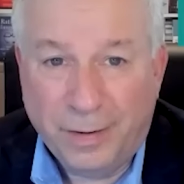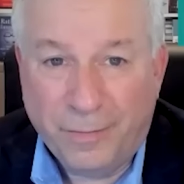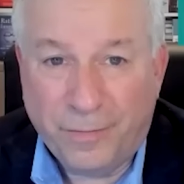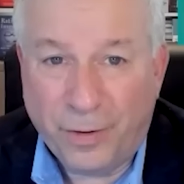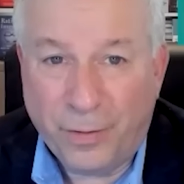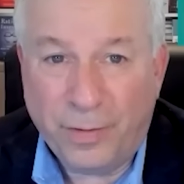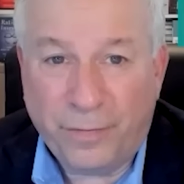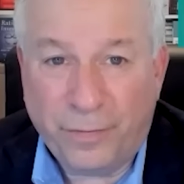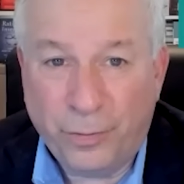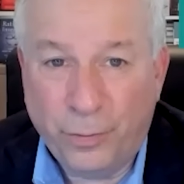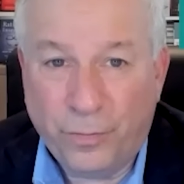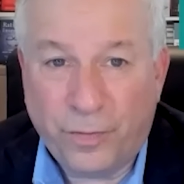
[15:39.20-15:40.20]
Very
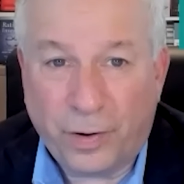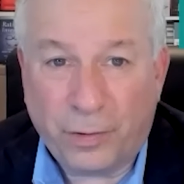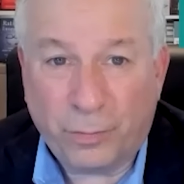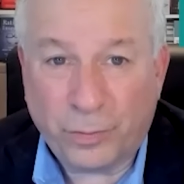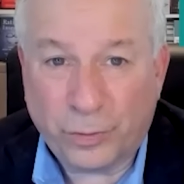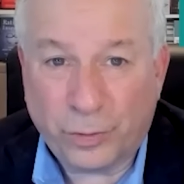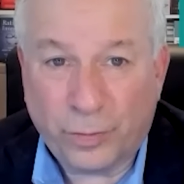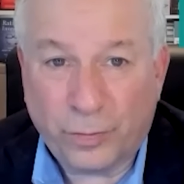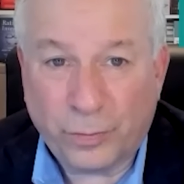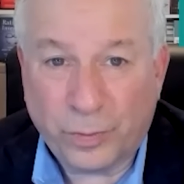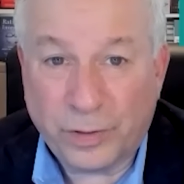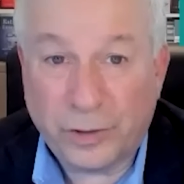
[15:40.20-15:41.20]
few Federal
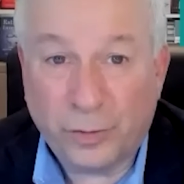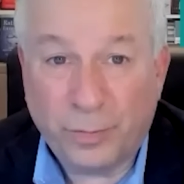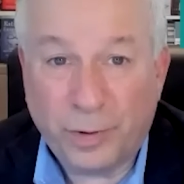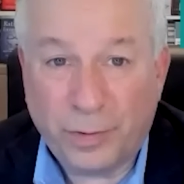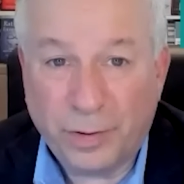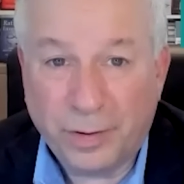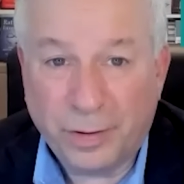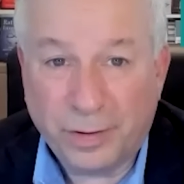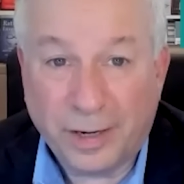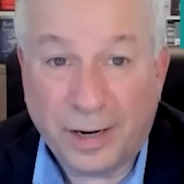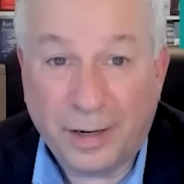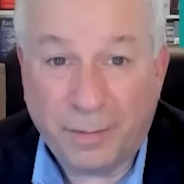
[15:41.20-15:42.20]
Reserves would still be
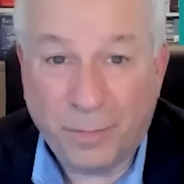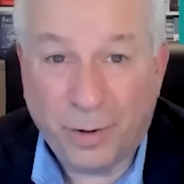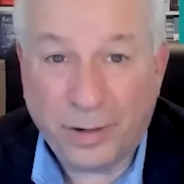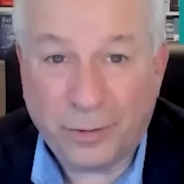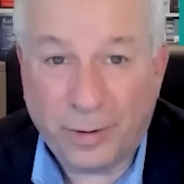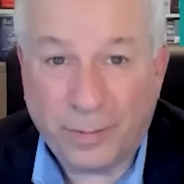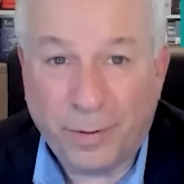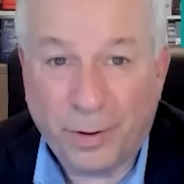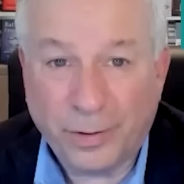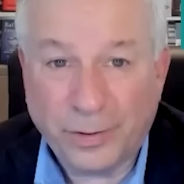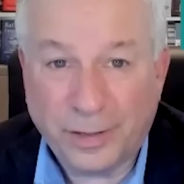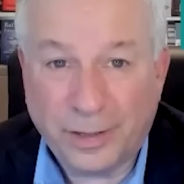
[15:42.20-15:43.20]
tightening monetary
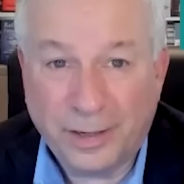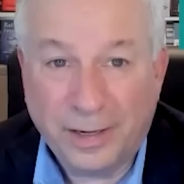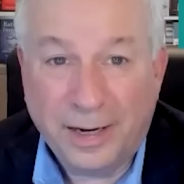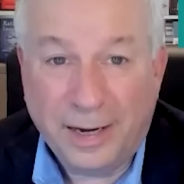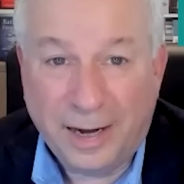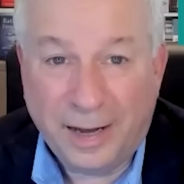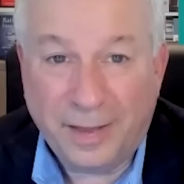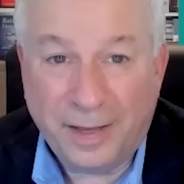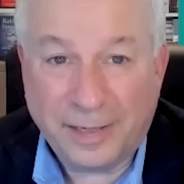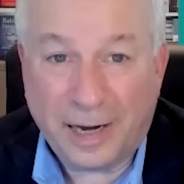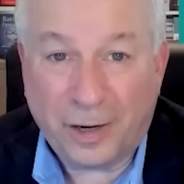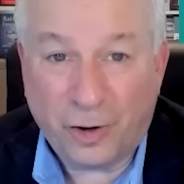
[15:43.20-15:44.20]
policy in
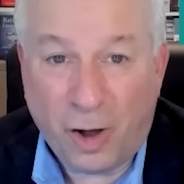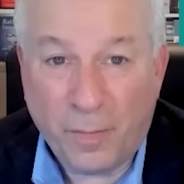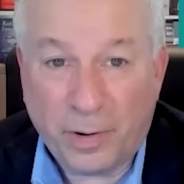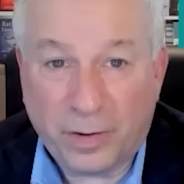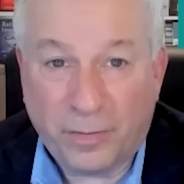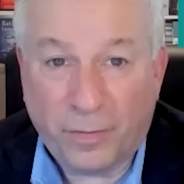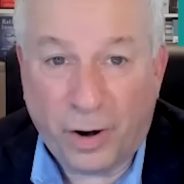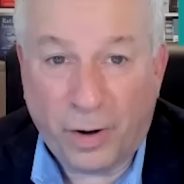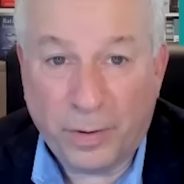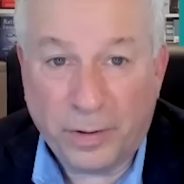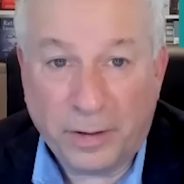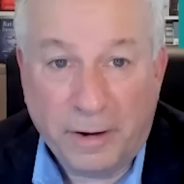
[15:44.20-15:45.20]
this economic
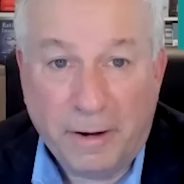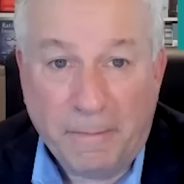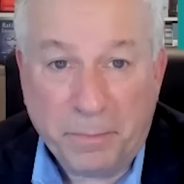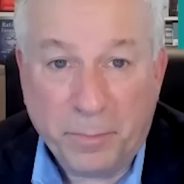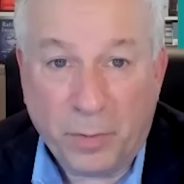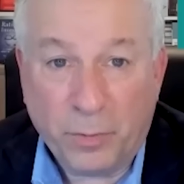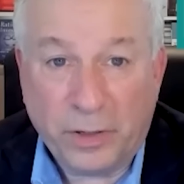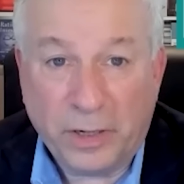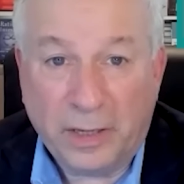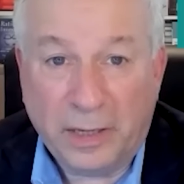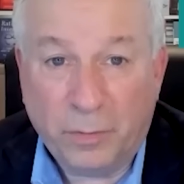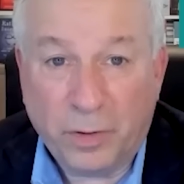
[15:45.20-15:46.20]
environment, but we're
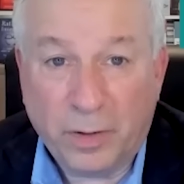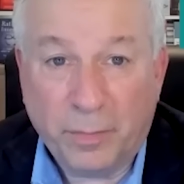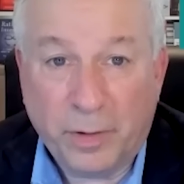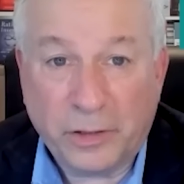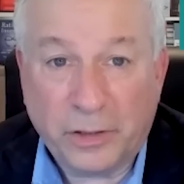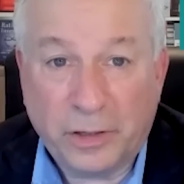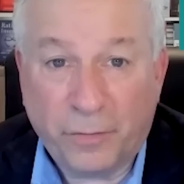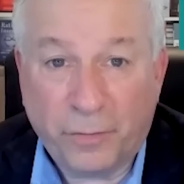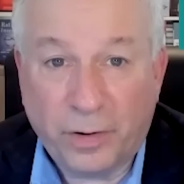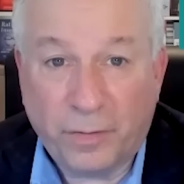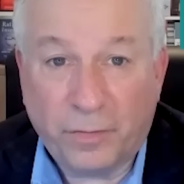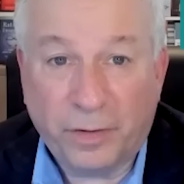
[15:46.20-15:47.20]
dealing with a much
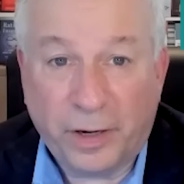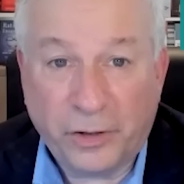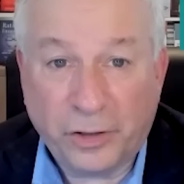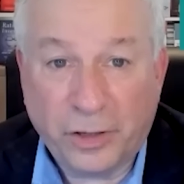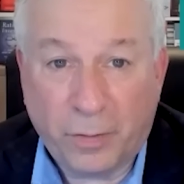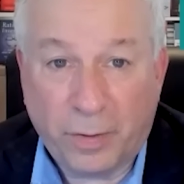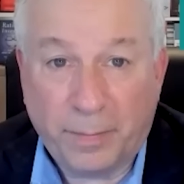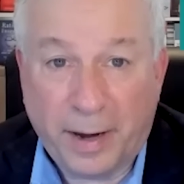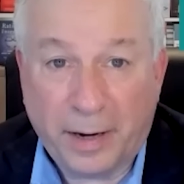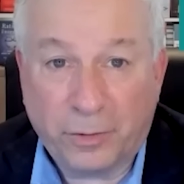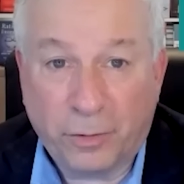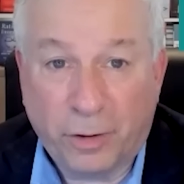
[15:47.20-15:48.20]
different inflationary
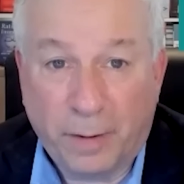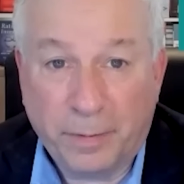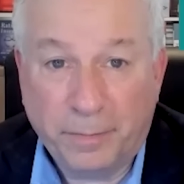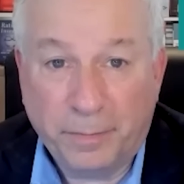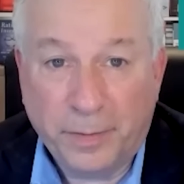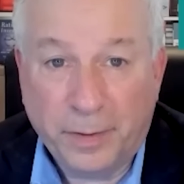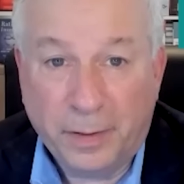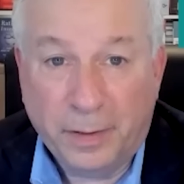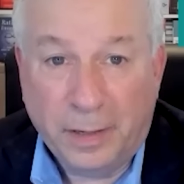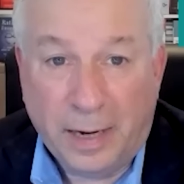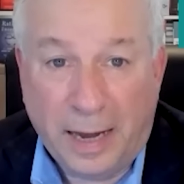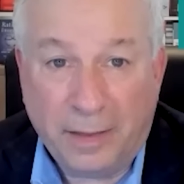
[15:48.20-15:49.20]
backdrop.
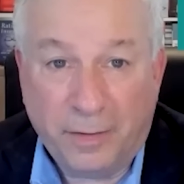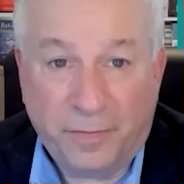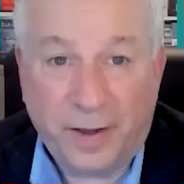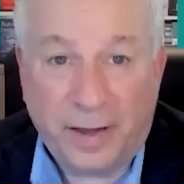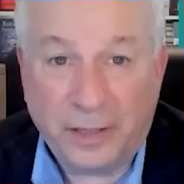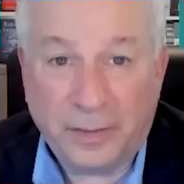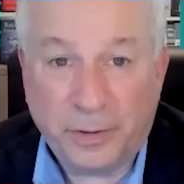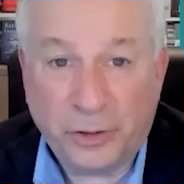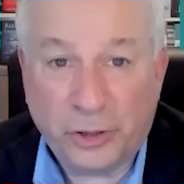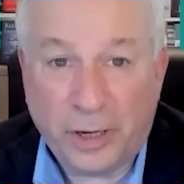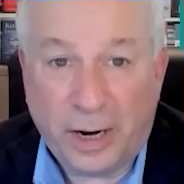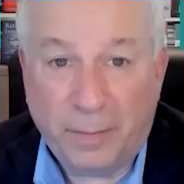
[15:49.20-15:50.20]
And the Fed has been
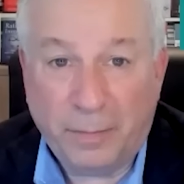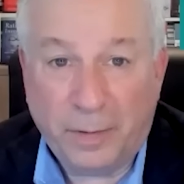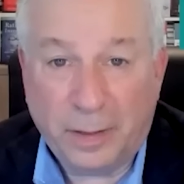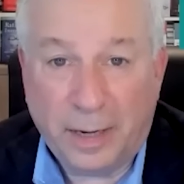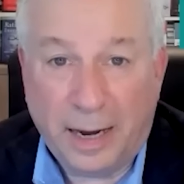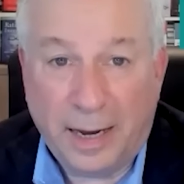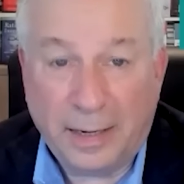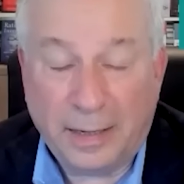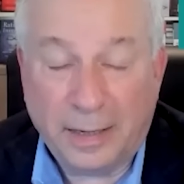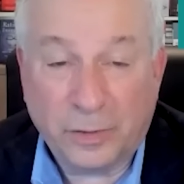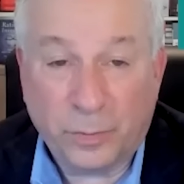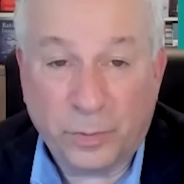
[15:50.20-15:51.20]
shamed, and
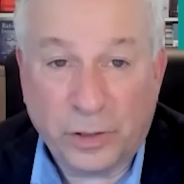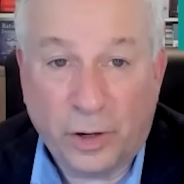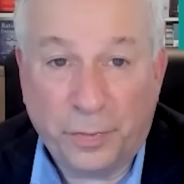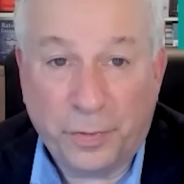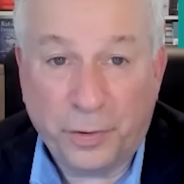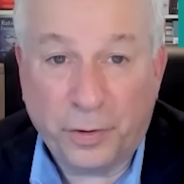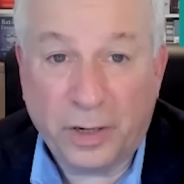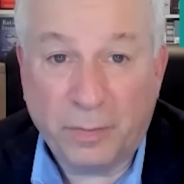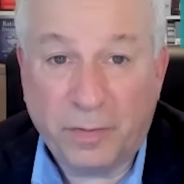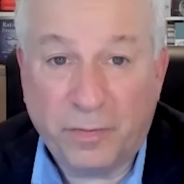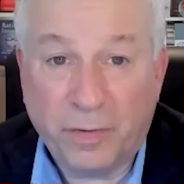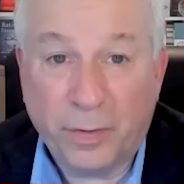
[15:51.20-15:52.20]
as a result, they're going to
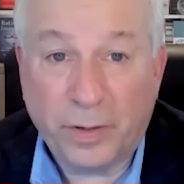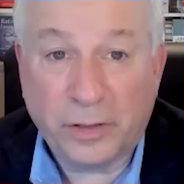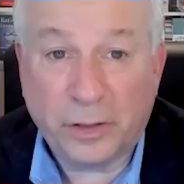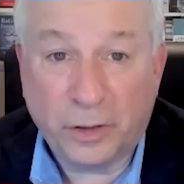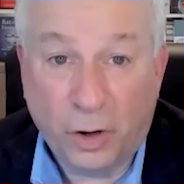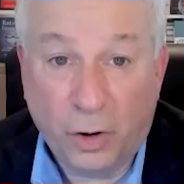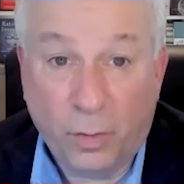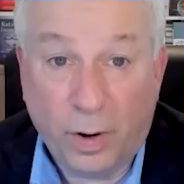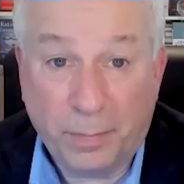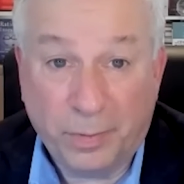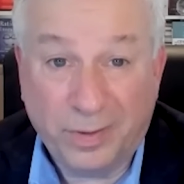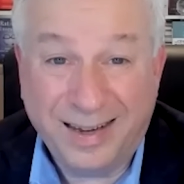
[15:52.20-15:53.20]
be very slow, I
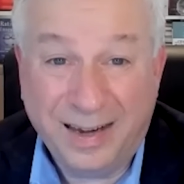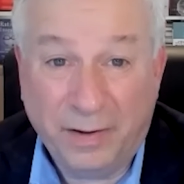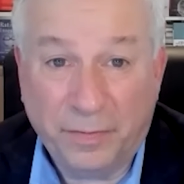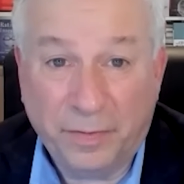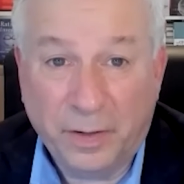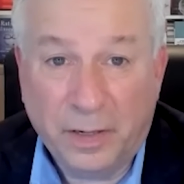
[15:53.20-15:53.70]
believe,